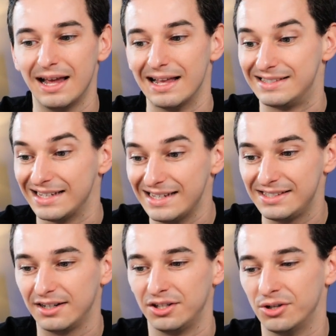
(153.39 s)
It's
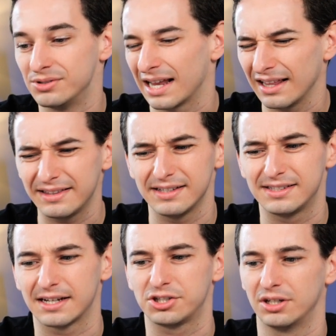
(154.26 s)
easy to use. I like this
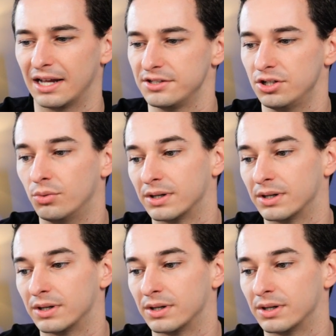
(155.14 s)
section a lot too,